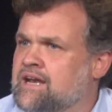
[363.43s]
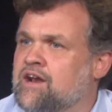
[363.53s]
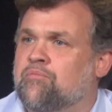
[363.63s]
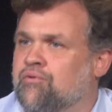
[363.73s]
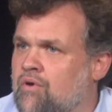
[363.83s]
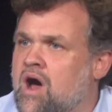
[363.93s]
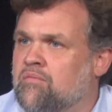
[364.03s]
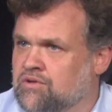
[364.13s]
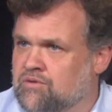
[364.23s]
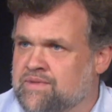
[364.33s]
in a
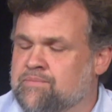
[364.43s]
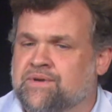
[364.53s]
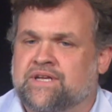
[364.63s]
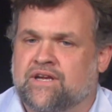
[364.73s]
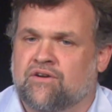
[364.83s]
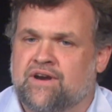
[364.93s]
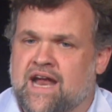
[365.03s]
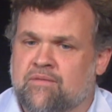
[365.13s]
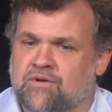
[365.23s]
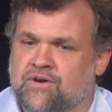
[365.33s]
problem in a particular
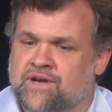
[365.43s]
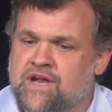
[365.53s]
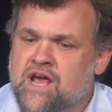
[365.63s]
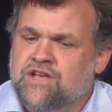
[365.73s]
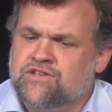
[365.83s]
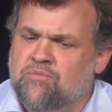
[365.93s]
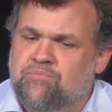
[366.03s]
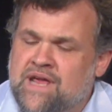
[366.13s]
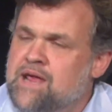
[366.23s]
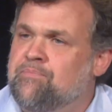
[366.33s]
neighborhood. So
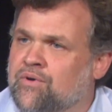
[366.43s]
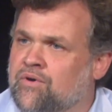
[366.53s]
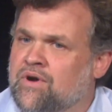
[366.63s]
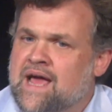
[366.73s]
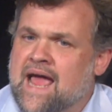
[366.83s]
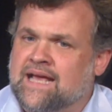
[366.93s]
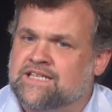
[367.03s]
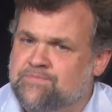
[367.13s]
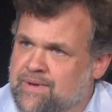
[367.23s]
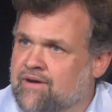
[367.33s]
people
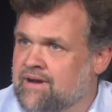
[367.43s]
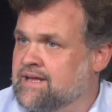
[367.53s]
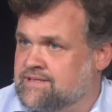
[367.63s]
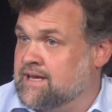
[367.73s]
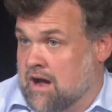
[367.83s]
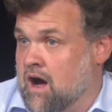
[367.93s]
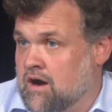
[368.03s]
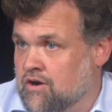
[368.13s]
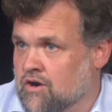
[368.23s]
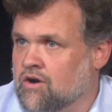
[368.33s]
experiencing
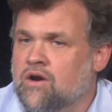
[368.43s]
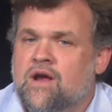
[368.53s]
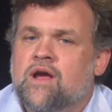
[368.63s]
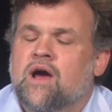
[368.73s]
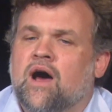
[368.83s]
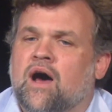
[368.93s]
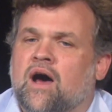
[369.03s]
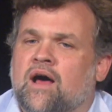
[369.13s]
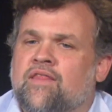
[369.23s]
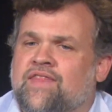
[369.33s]
hunger,
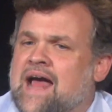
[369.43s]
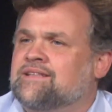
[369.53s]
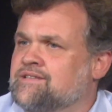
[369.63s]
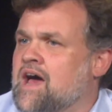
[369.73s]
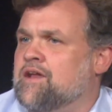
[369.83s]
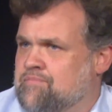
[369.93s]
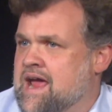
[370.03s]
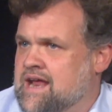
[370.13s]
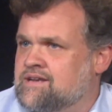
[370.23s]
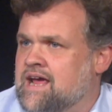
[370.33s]
that's not a
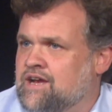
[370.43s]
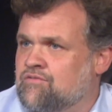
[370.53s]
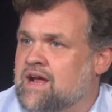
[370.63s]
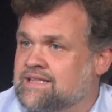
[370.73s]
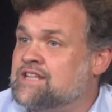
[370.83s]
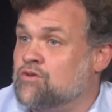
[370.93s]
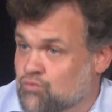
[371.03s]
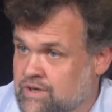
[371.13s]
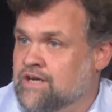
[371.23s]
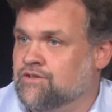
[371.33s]
Band-Aid, right? That's a
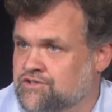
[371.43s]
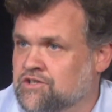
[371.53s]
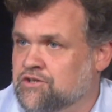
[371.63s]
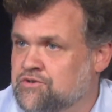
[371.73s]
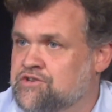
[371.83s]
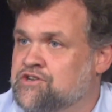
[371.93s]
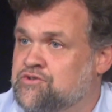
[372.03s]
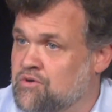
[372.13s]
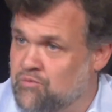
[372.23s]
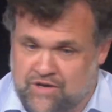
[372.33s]
real solution
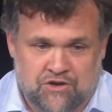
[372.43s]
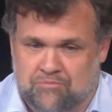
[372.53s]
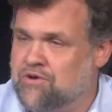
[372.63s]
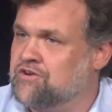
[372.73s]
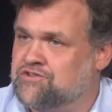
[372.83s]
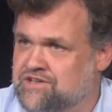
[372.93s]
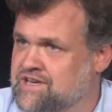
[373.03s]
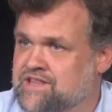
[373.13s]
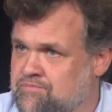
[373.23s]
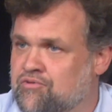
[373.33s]
to a real person
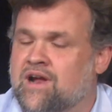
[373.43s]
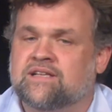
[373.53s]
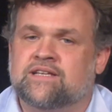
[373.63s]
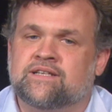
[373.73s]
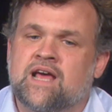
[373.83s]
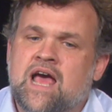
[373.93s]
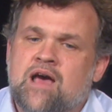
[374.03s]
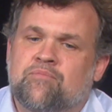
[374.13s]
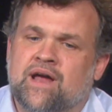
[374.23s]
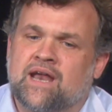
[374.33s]
in the present.
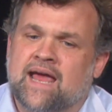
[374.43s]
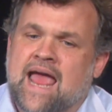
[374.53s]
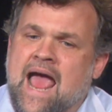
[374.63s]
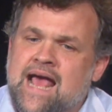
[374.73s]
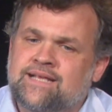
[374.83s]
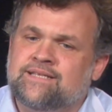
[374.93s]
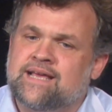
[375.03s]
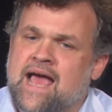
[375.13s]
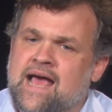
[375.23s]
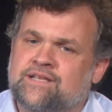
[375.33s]
But like as
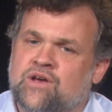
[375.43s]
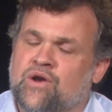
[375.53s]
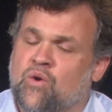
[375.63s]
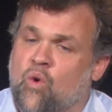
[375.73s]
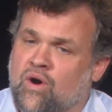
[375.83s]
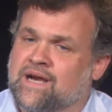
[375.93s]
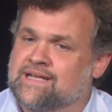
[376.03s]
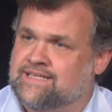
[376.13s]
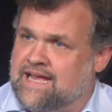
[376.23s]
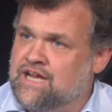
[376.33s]
an
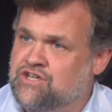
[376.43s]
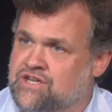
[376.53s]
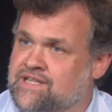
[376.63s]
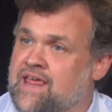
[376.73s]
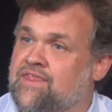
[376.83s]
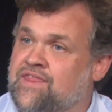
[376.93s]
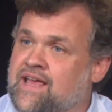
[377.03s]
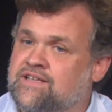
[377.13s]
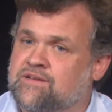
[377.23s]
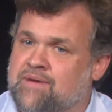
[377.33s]
organization that
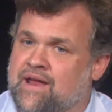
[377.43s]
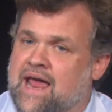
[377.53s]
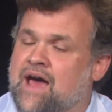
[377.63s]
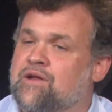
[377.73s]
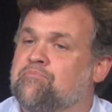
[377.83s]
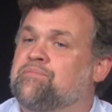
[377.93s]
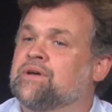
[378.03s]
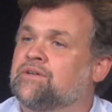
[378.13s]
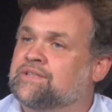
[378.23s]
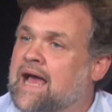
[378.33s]
thinks about how to
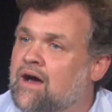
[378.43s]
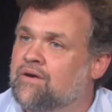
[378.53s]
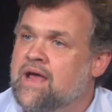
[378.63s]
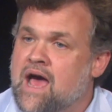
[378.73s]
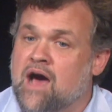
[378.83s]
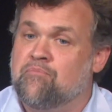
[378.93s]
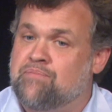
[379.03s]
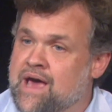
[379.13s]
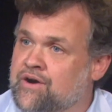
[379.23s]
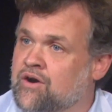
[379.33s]
build out a
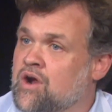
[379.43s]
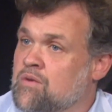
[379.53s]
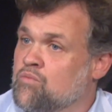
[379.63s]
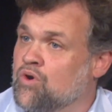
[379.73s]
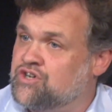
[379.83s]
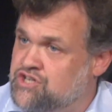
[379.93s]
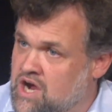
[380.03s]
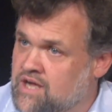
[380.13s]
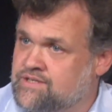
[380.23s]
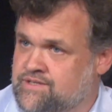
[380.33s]
better, more
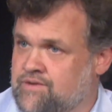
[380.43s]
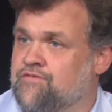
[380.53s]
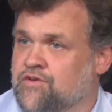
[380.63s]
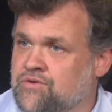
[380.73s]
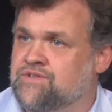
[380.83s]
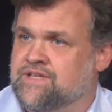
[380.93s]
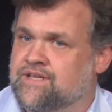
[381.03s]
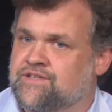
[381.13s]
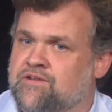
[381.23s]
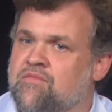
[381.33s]
just food
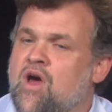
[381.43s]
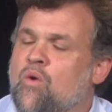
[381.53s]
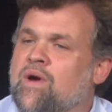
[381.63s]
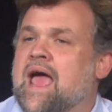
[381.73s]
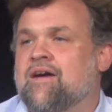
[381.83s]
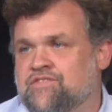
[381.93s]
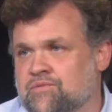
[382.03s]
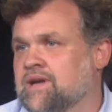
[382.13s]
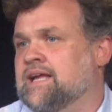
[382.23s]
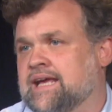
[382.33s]
system, we have to
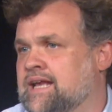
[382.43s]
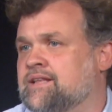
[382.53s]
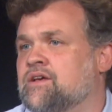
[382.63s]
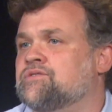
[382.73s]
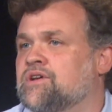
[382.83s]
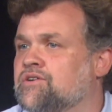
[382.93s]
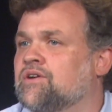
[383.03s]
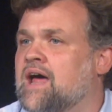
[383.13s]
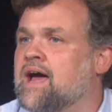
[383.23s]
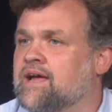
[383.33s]
really get at those
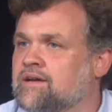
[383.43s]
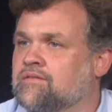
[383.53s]
underlying